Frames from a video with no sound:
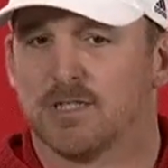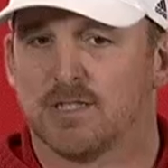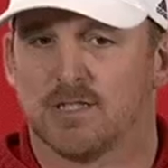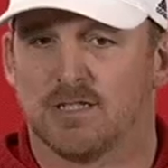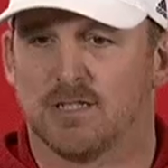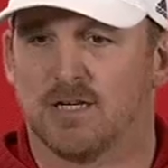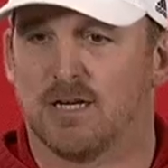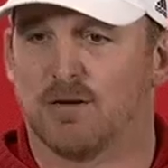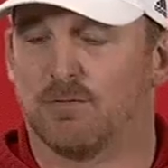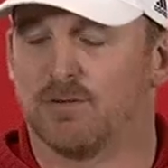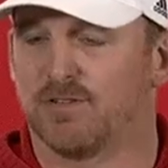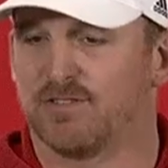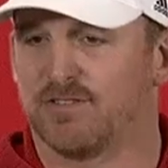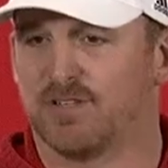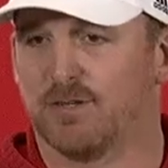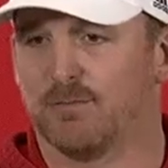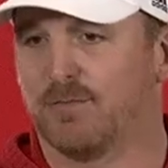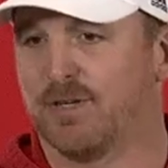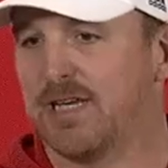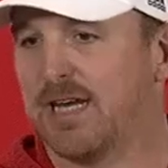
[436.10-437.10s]
you know, I want to
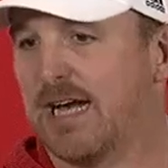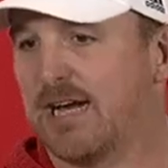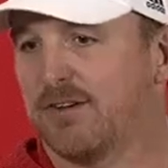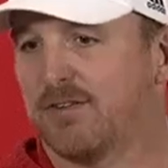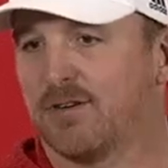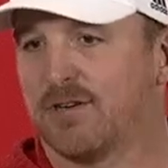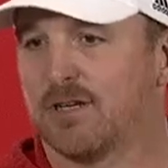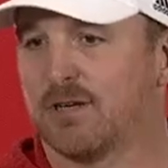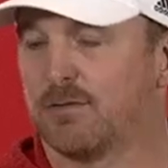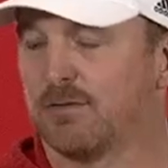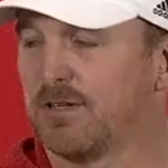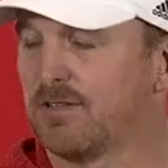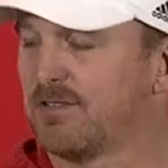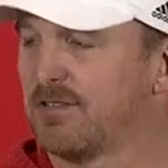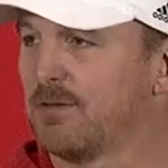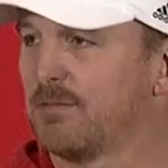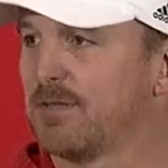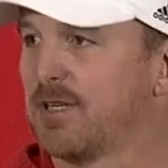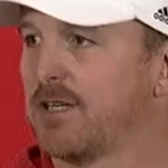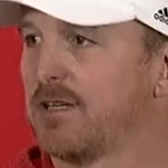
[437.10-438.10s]
see him be accurate, and I want to
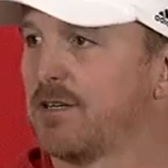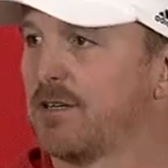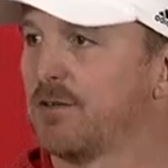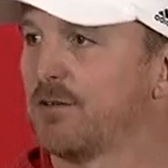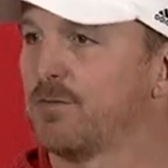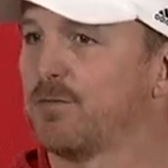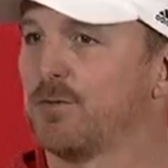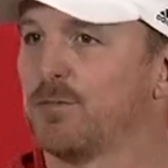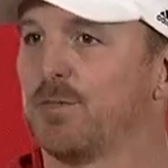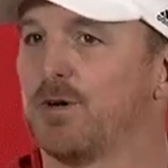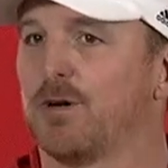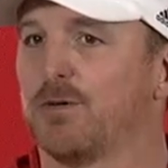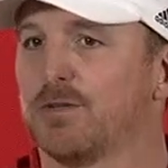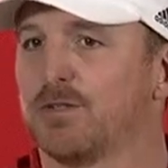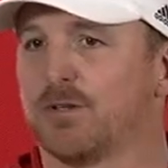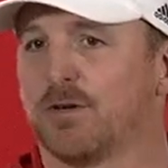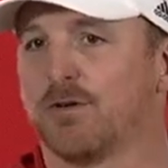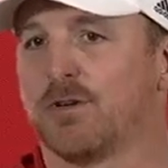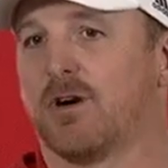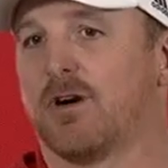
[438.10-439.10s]
see him take care of the football. We
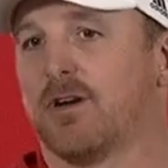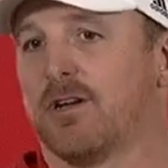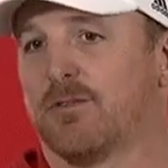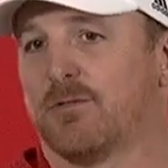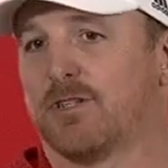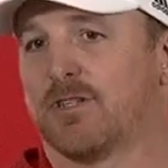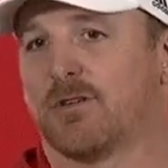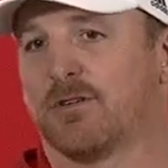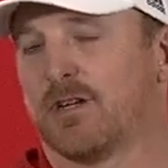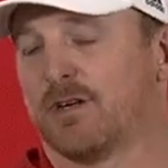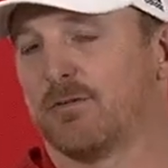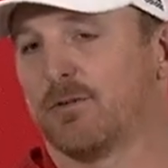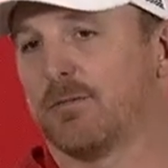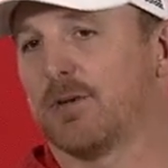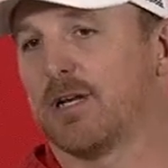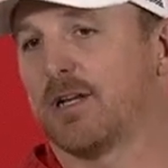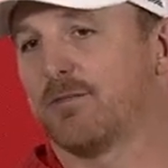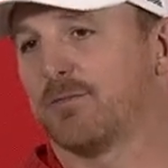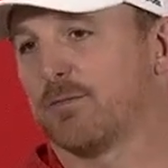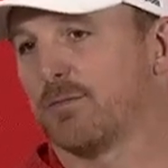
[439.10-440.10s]
told all, we told
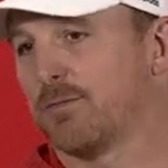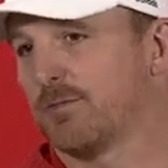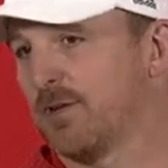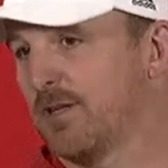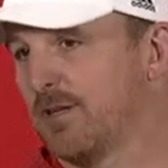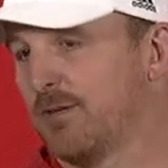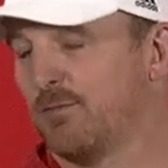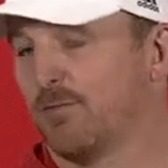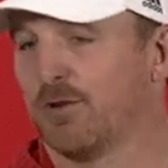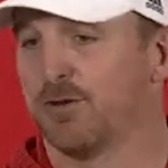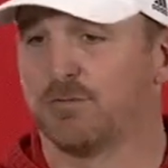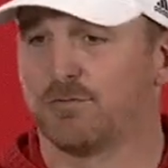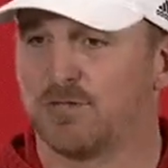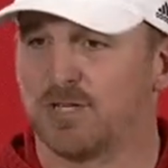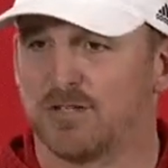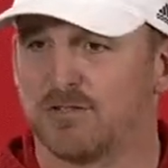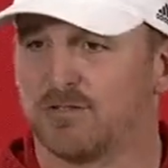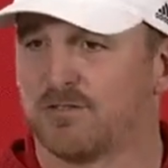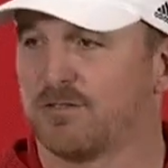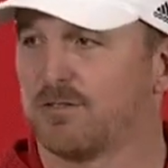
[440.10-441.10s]
everybody from anyone who
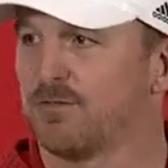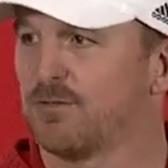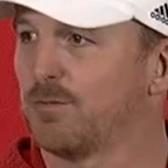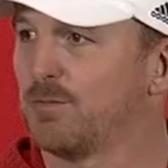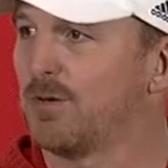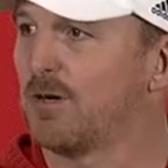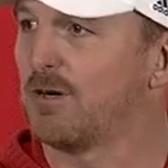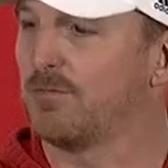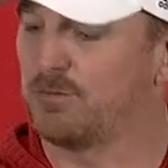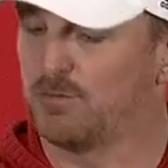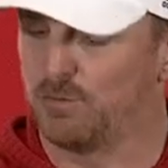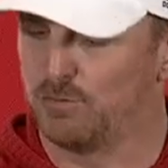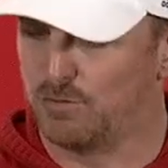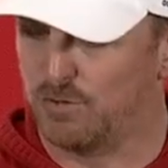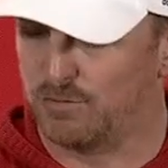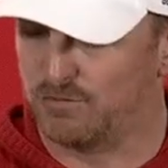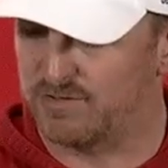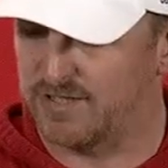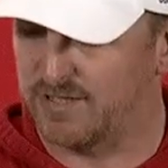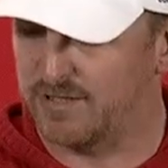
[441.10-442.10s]
touches the football, if you
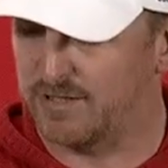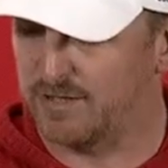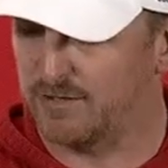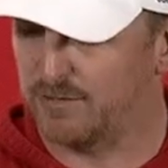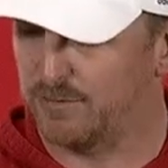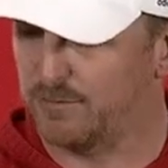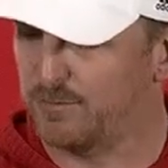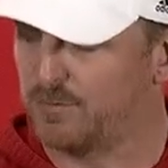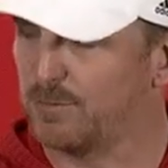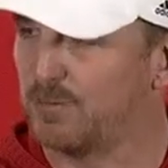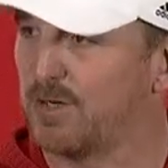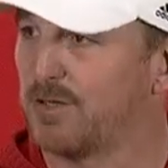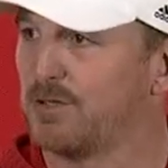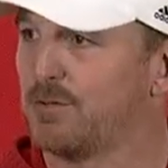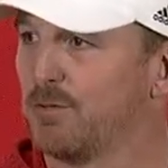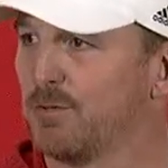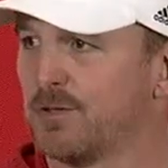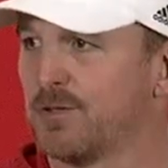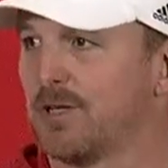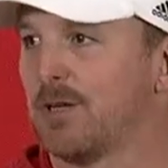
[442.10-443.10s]
don't take care of the football,
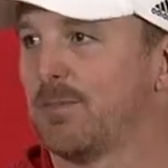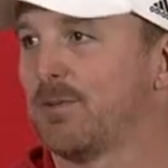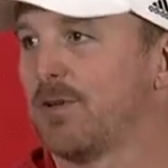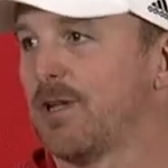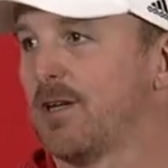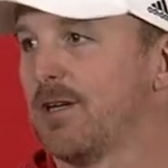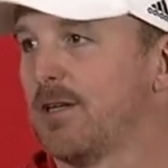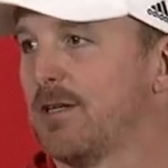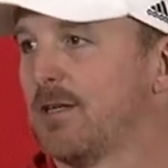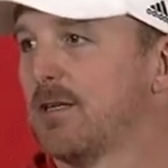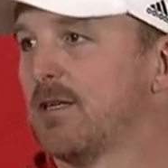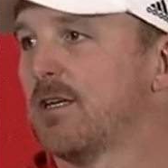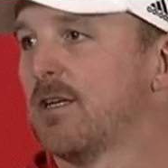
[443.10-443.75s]
you will not play.